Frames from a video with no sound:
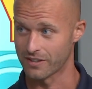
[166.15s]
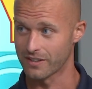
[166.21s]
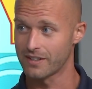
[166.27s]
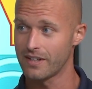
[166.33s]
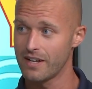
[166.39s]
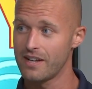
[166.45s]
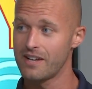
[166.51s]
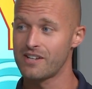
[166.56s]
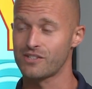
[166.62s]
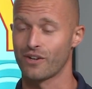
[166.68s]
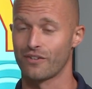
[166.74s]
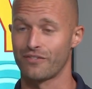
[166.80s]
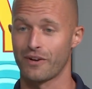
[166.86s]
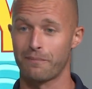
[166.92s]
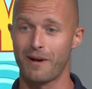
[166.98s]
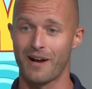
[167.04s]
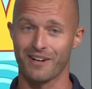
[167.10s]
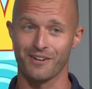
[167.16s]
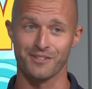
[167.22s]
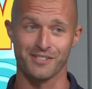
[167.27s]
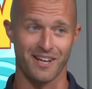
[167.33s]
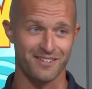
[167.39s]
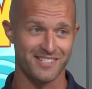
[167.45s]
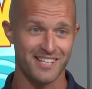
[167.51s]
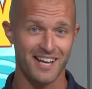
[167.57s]
Mm -hmm. So if your mm-hmm. pet goes
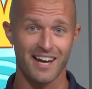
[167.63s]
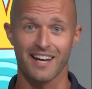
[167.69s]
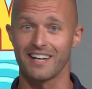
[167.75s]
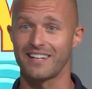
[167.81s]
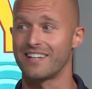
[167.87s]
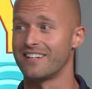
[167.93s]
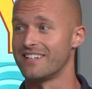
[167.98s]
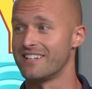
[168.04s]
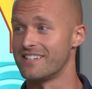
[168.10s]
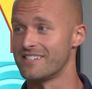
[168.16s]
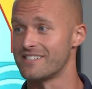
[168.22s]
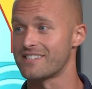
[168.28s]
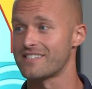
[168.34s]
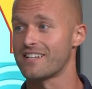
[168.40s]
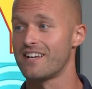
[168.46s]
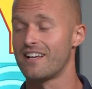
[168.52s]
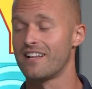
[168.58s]
outside and is